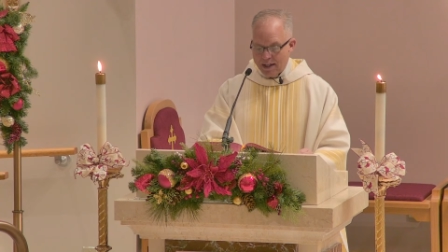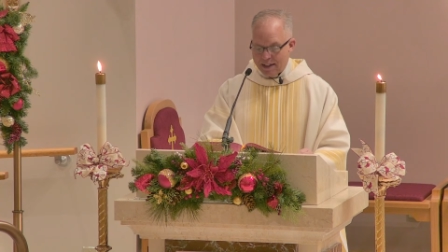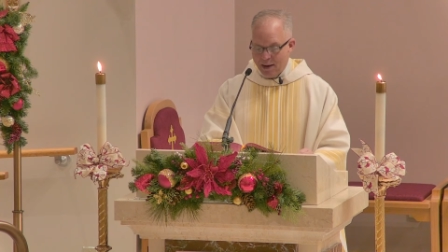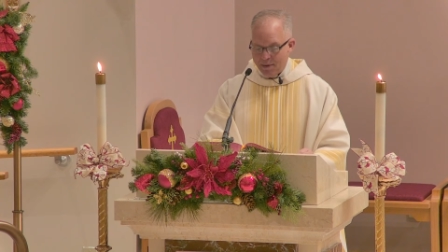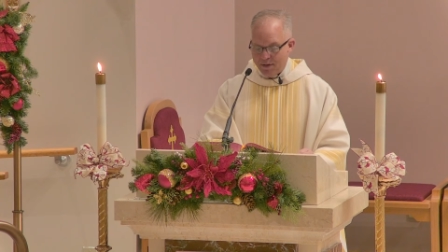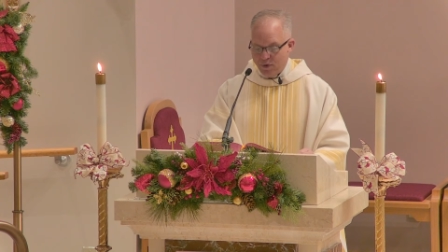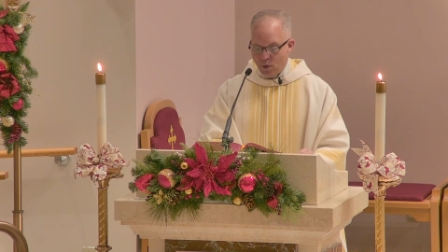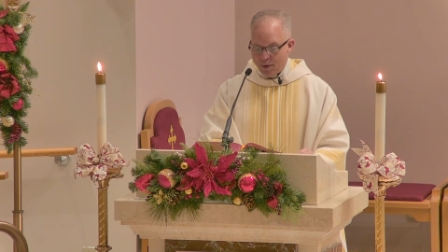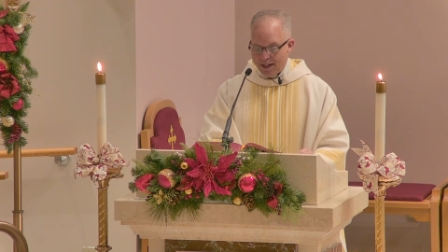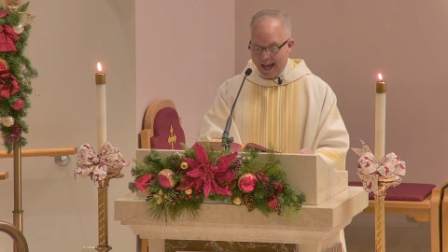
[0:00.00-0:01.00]
And coming
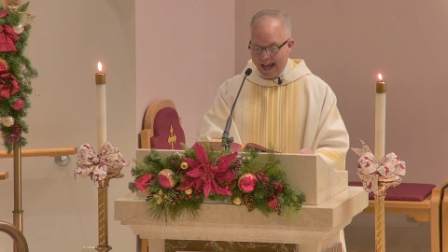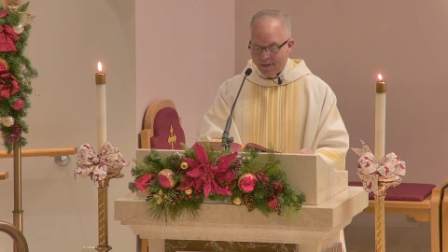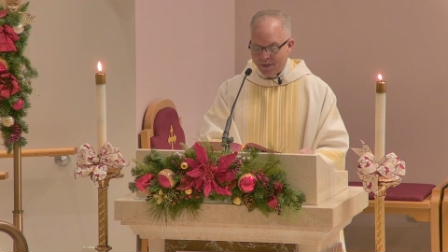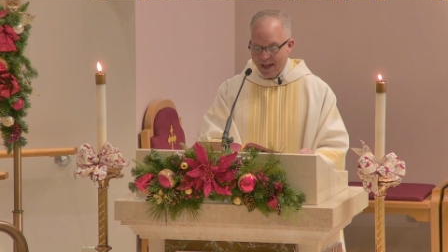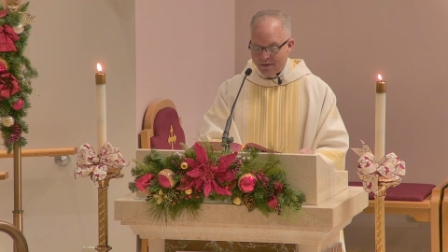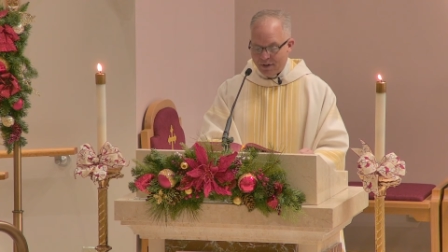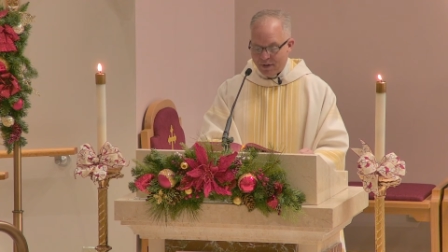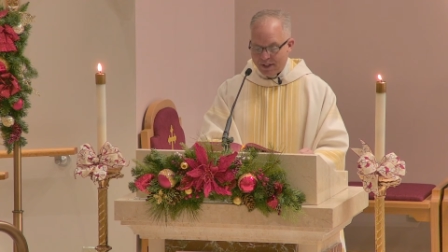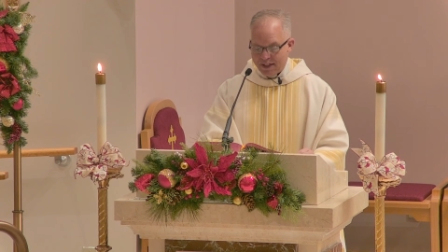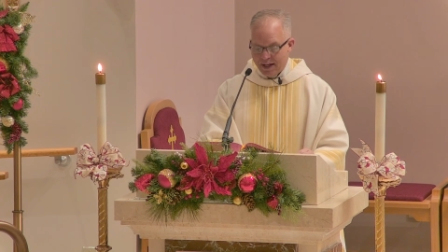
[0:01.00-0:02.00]
forward at that
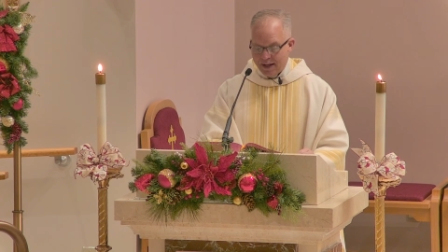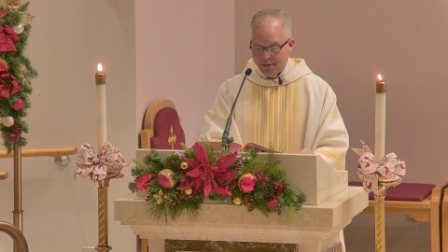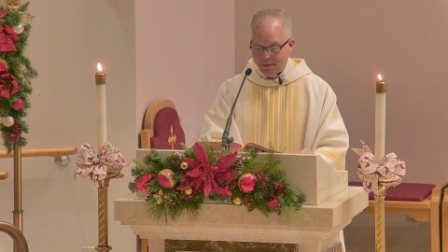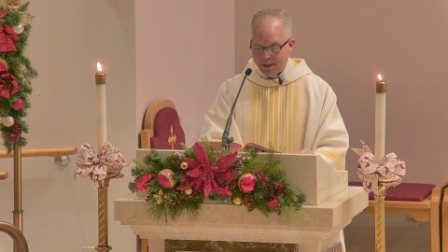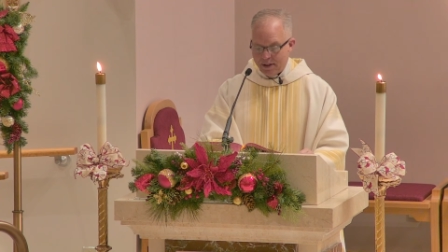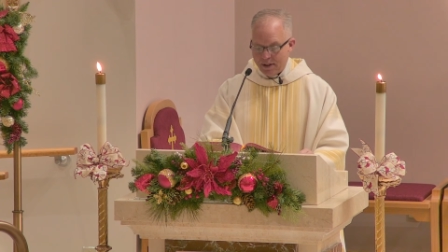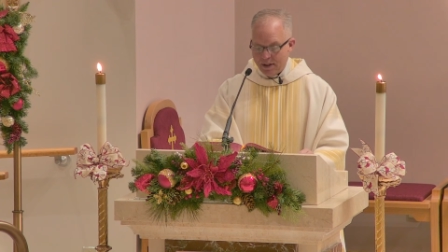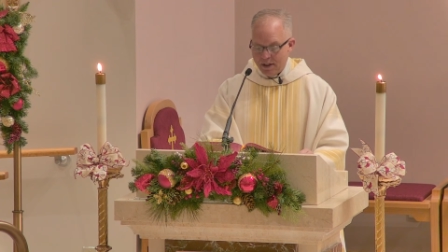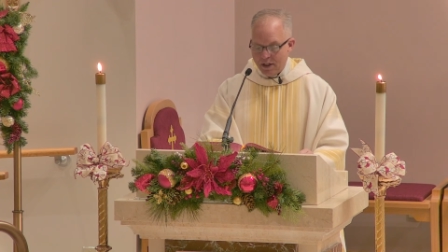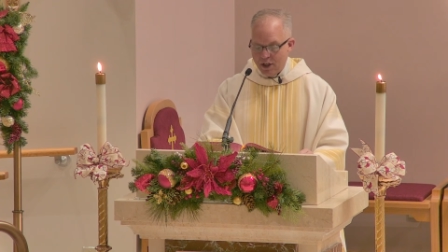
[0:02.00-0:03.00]
very time,
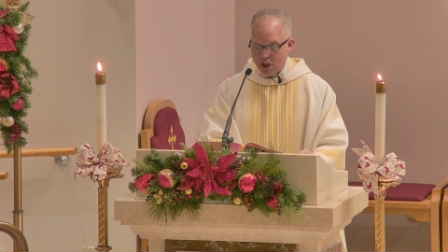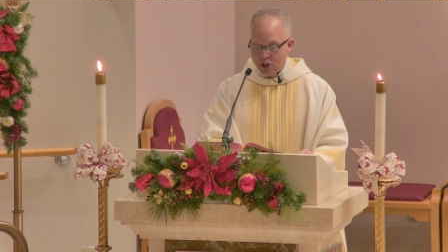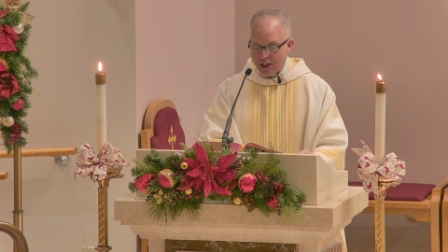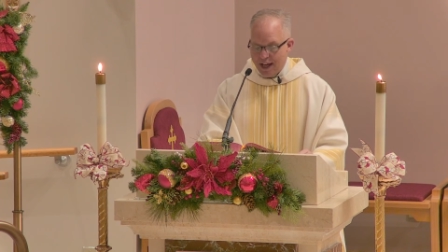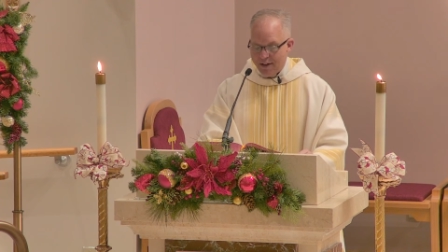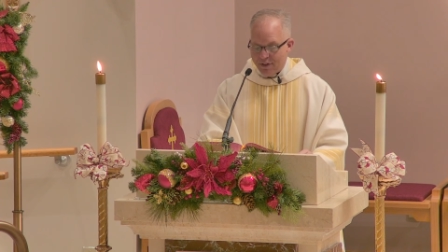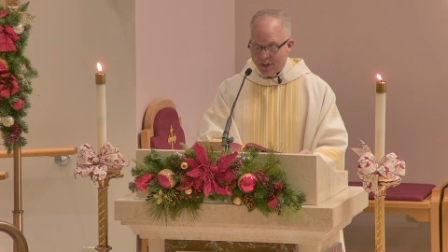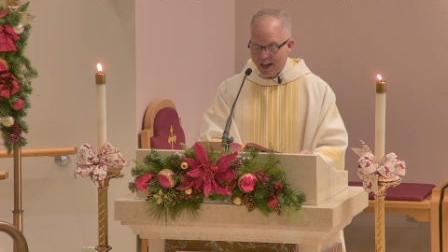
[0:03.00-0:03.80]
she gave